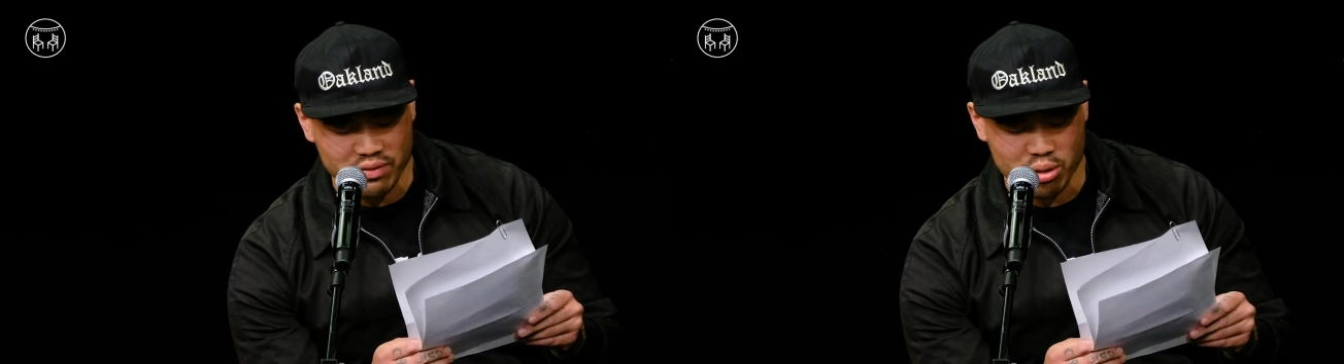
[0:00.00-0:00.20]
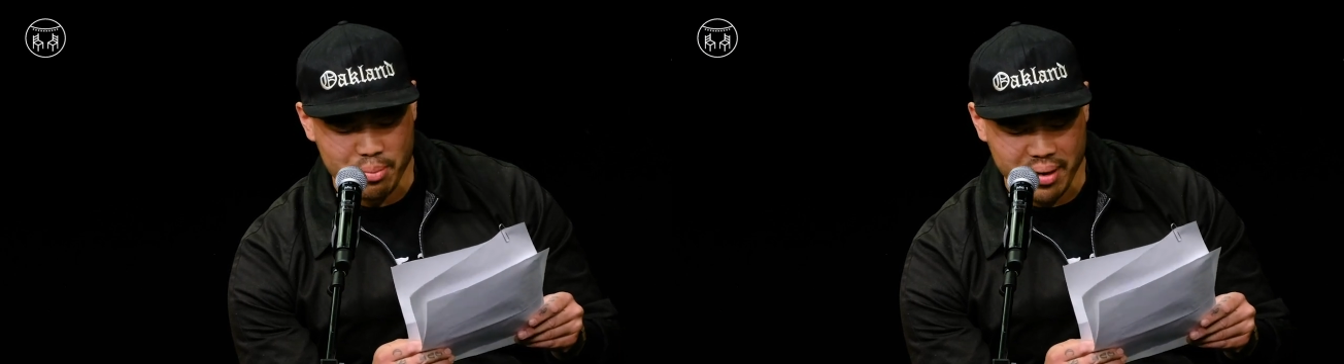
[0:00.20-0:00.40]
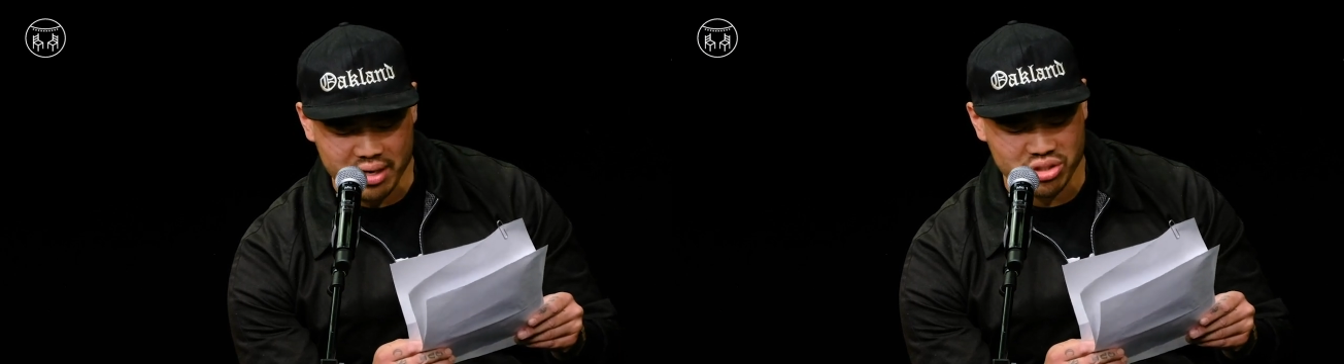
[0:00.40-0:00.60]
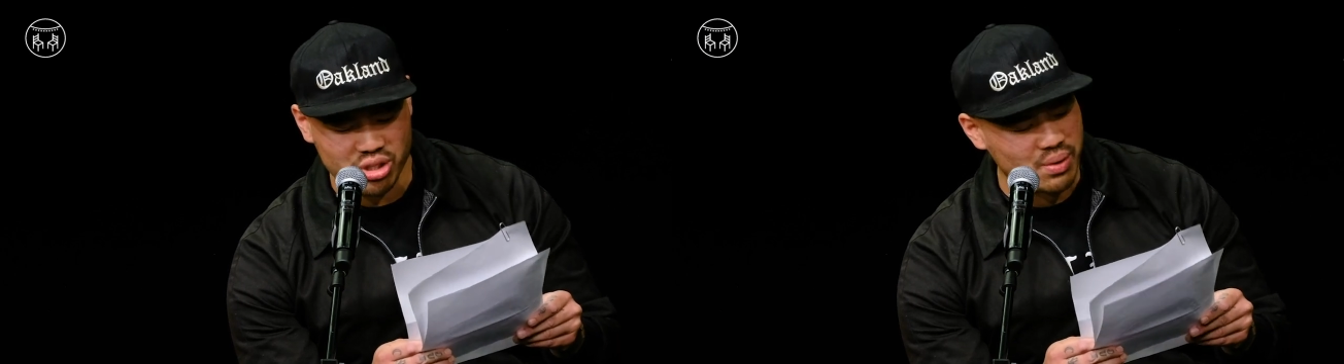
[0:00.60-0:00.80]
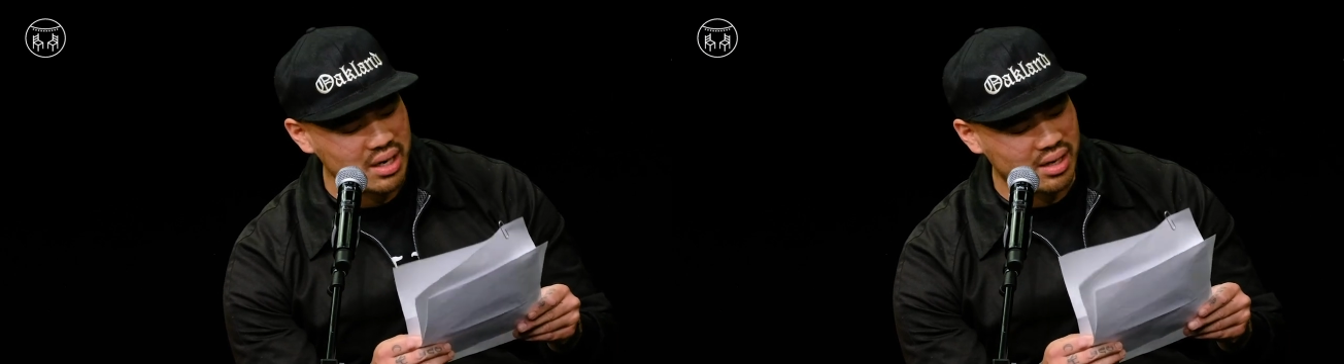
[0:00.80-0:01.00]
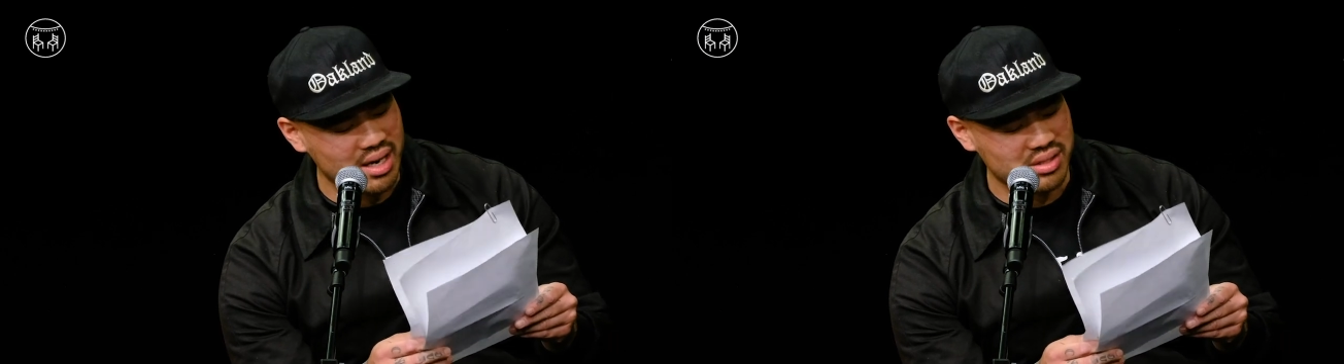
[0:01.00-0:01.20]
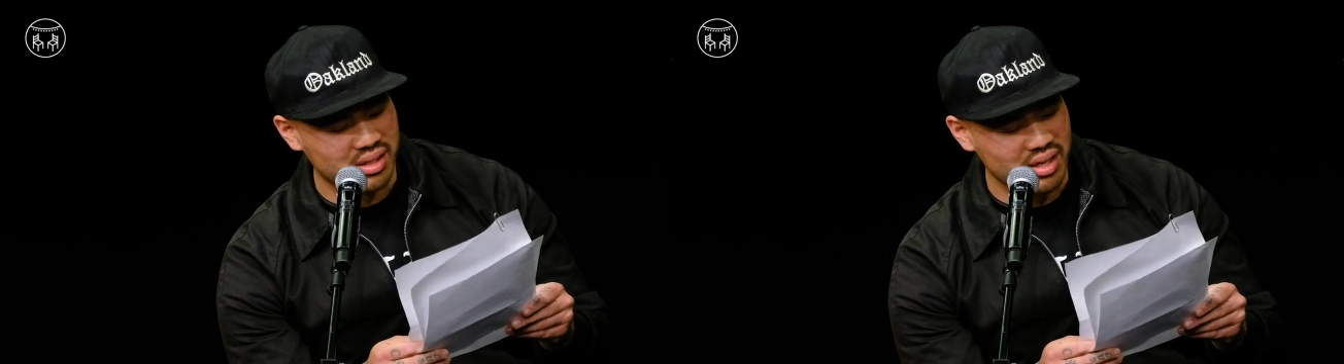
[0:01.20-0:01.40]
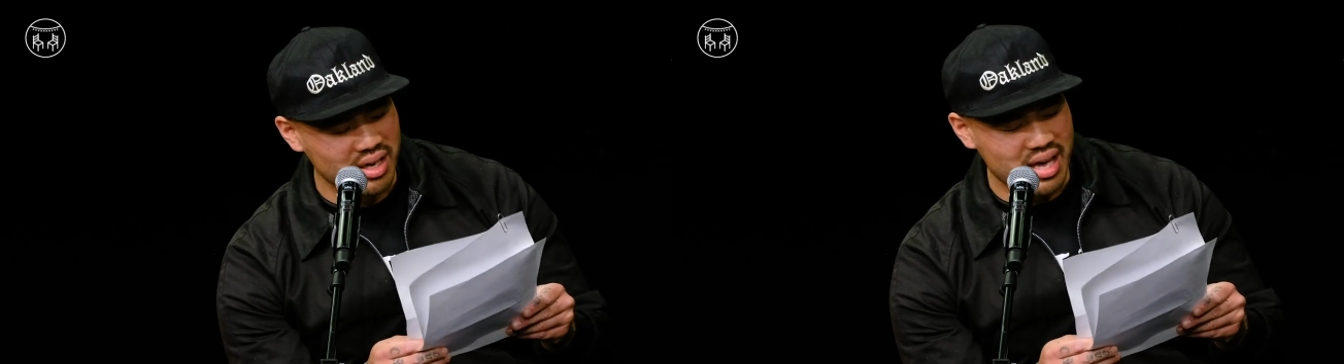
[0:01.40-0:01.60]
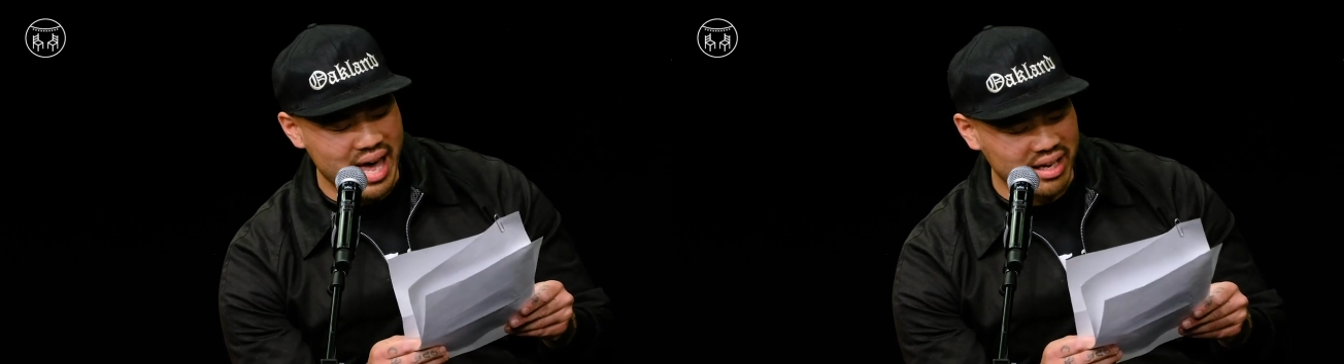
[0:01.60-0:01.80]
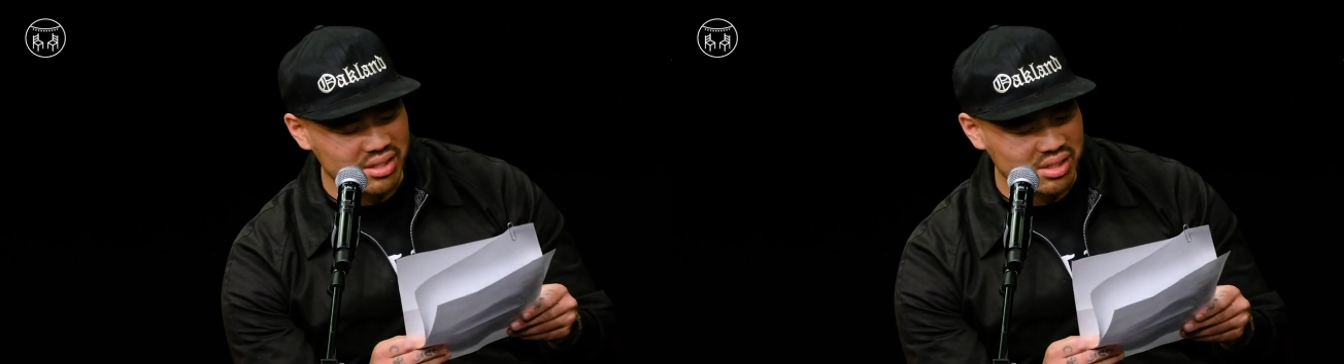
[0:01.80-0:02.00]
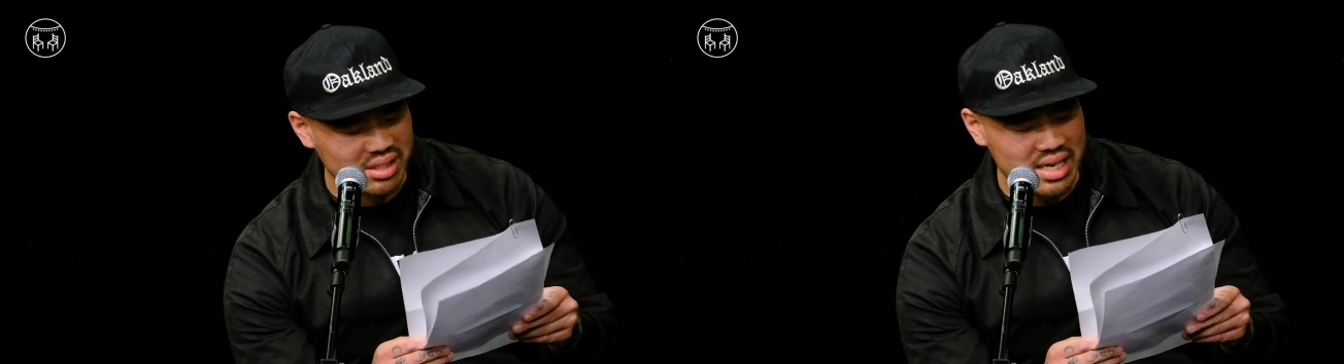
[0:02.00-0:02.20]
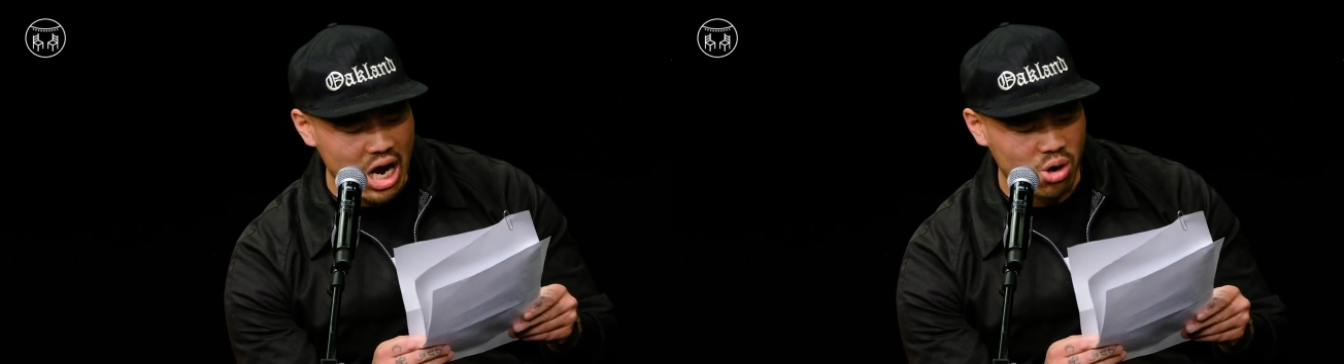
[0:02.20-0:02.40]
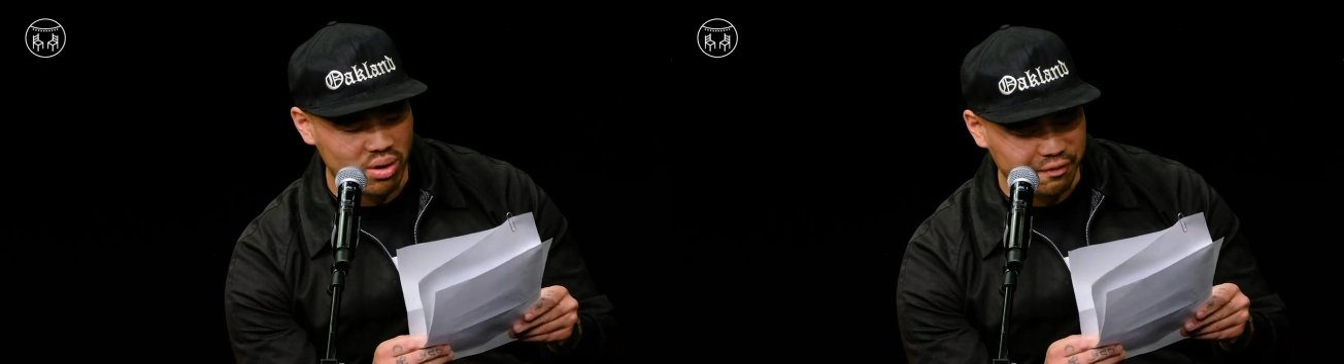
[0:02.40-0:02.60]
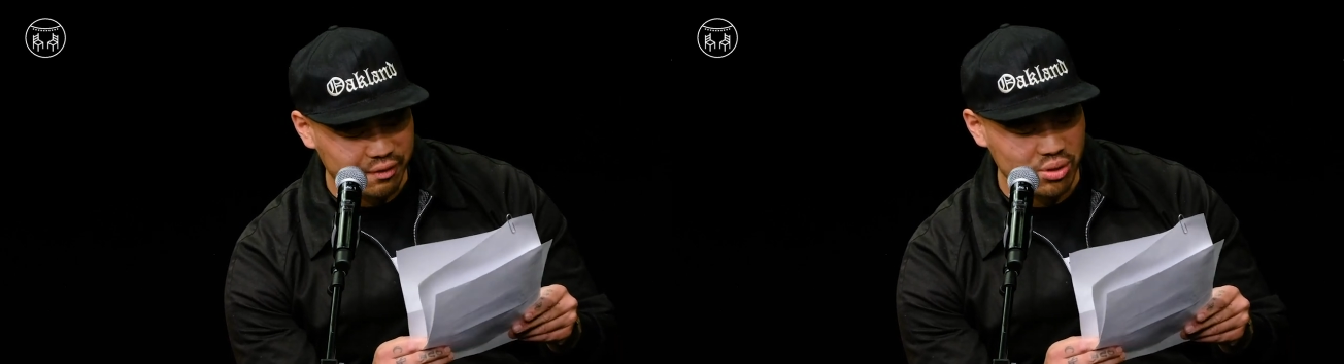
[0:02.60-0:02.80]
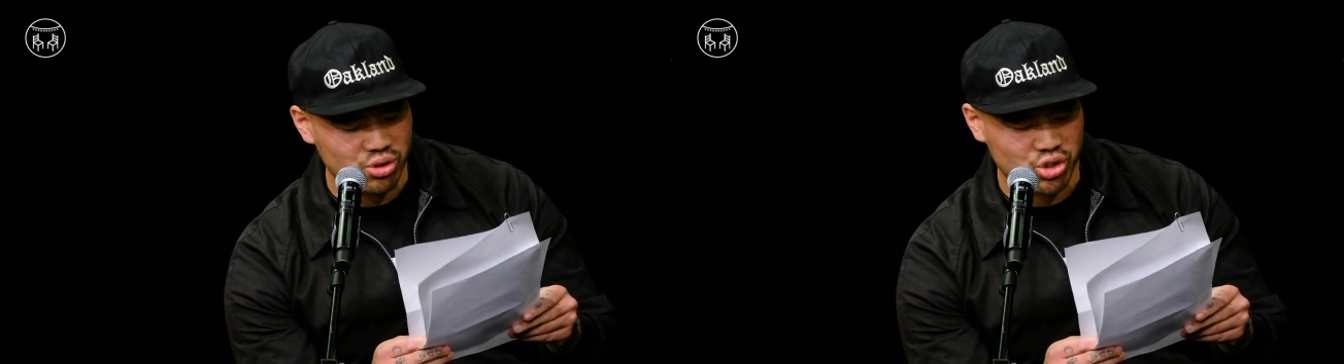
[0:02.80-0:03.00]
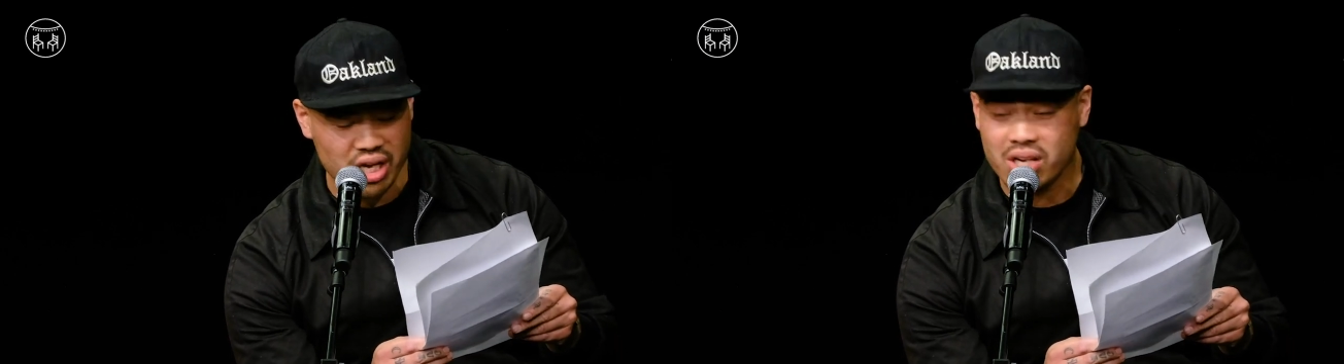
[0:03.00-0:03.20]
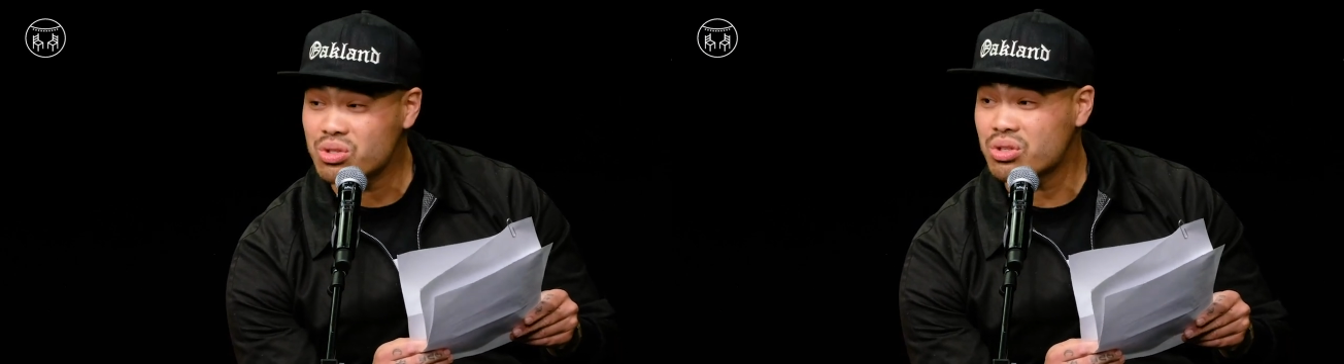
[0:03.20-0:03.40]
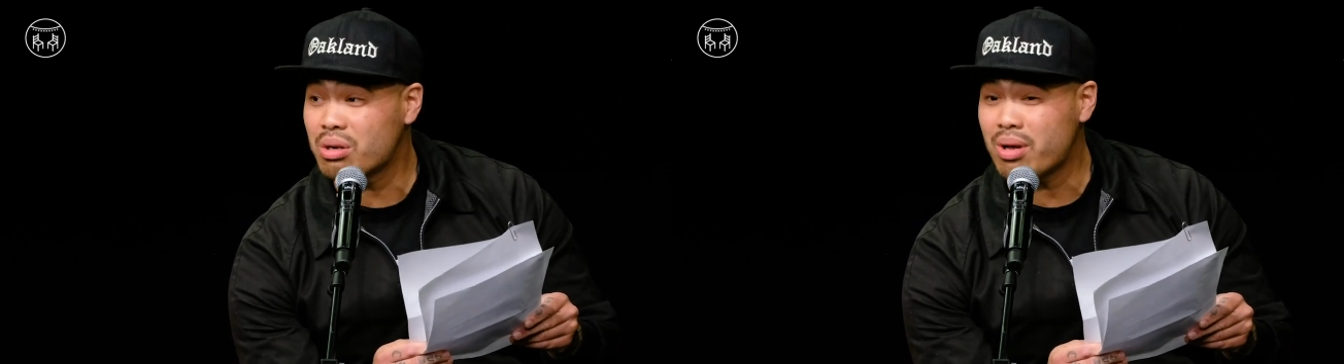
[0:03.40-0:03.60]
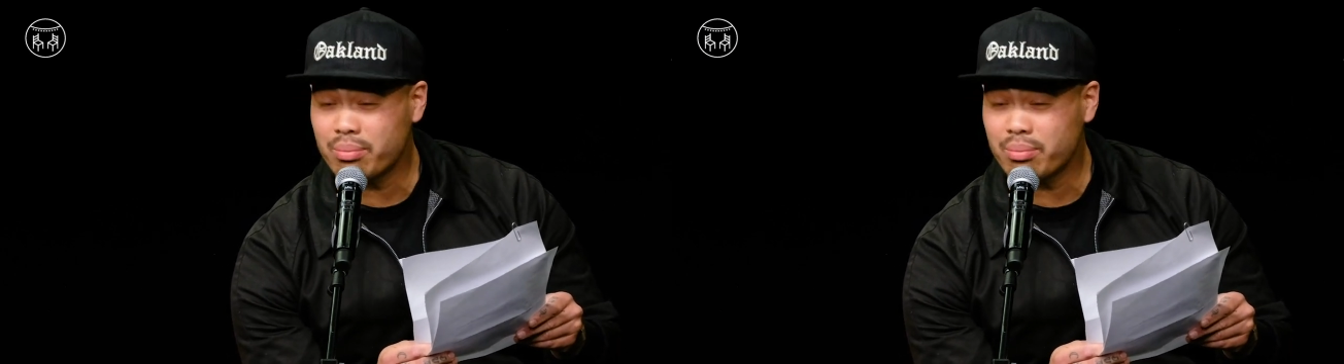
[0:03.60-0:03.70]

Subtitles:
even though my parents didn't recognize it, I could see how our food changed their